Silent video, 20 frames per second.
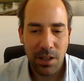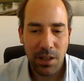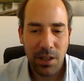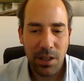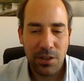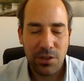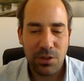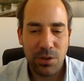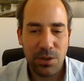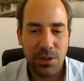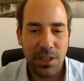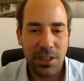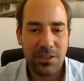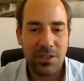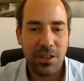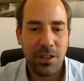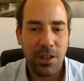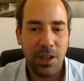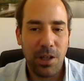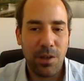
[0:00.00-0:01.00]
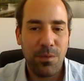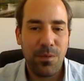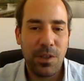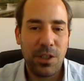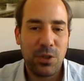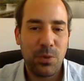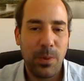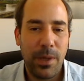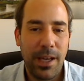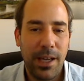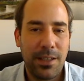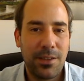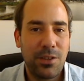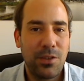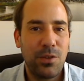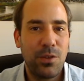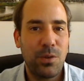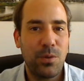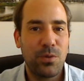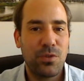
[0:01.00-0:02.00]
So that's a lot of things we had to
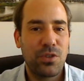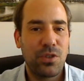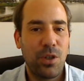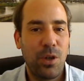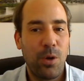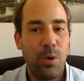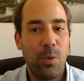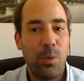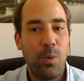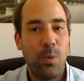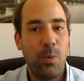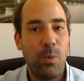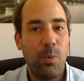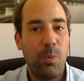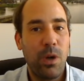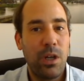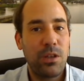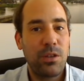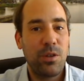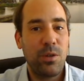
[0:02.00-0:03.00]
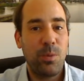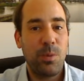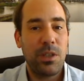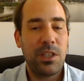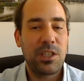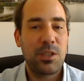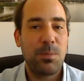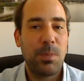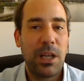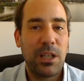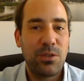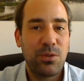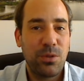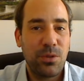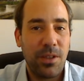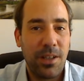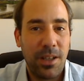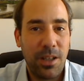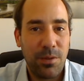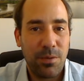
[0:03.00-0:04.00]
do. So when do we expect to
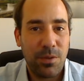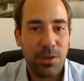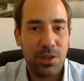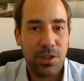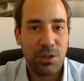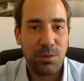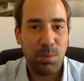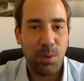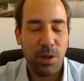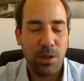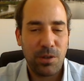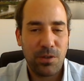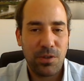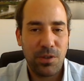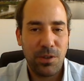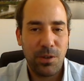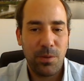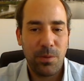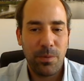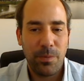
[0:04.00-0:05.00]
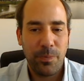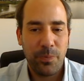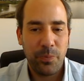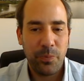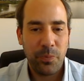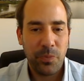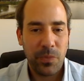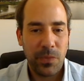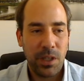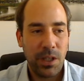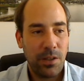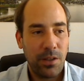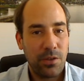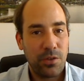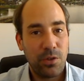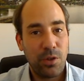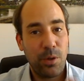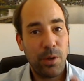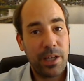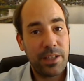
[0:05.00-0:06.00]
deliver this product to you?
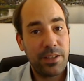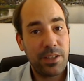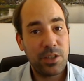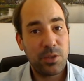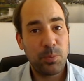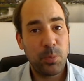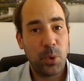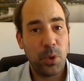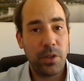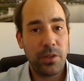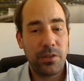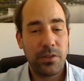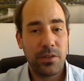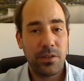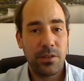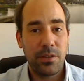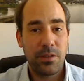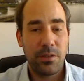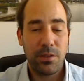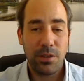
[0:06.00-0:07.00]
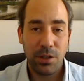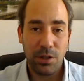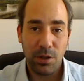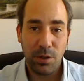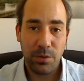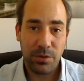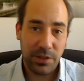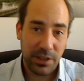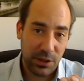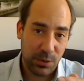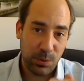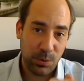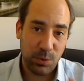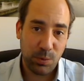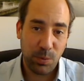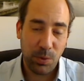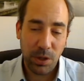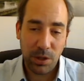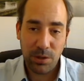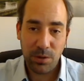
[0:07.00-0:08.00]
So at this point, this was
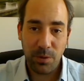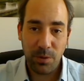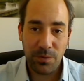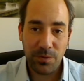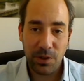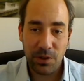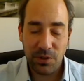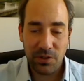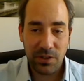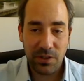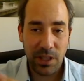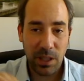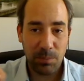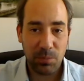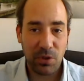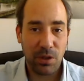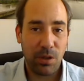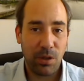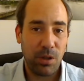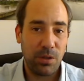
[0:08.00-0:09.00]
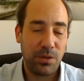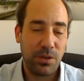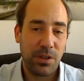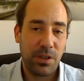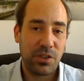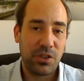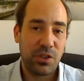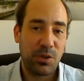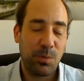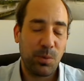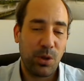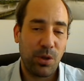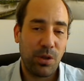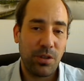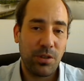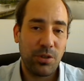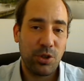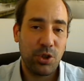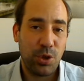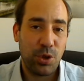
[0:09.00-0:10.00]
one of the steps along the
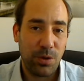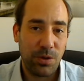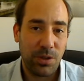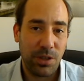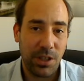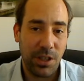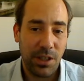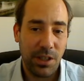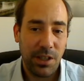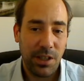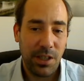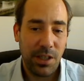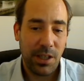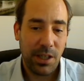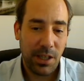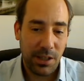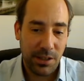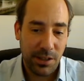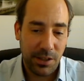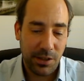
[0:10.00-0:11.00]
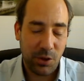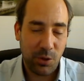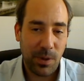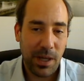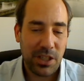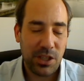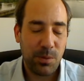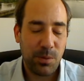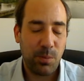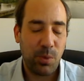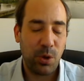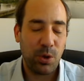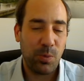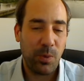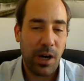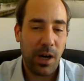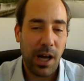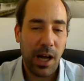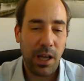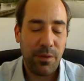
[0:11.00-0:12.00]
customer journey, an interaction point
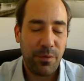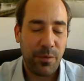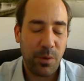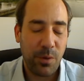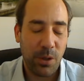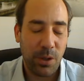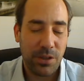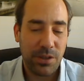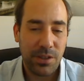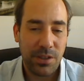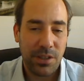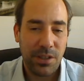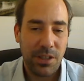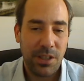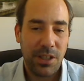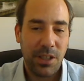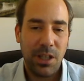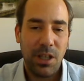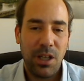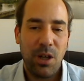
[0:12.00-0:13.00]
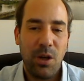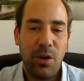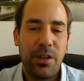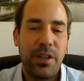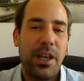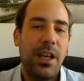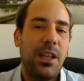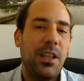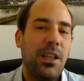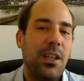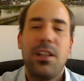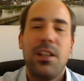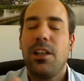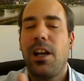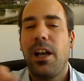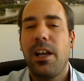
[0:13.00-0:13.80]
where I thought, okay, I